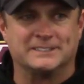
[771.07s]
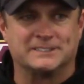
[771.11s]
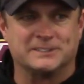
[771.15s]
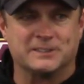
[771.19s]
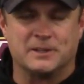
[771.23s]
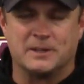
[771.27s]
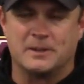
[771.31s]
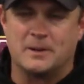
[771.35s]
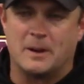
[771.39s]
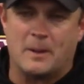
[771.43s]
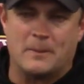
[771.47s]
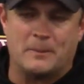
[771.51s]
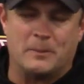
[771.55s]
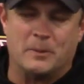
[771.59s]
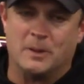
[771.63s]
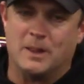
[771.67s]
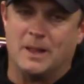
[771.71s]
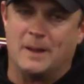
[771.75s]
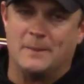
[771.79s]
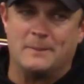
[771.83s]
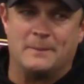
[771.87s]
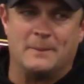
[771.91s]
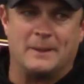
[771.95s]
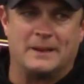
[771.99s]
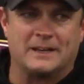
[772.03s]
So then I pull
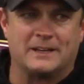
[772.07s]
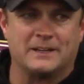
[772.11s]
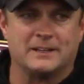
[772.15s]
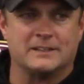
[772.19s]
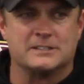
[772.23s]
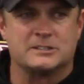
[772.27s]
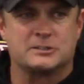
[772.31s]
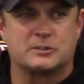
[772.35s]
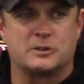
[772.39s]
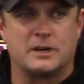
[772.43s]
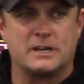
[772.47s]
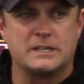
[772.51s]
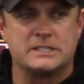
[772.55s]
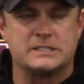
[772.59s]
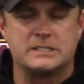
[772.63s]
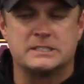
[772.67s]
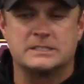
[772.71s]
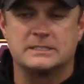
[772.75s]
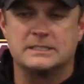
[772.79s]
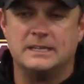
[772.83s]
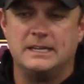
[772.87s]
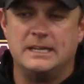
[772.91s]
up, I'm like, goodness gracious.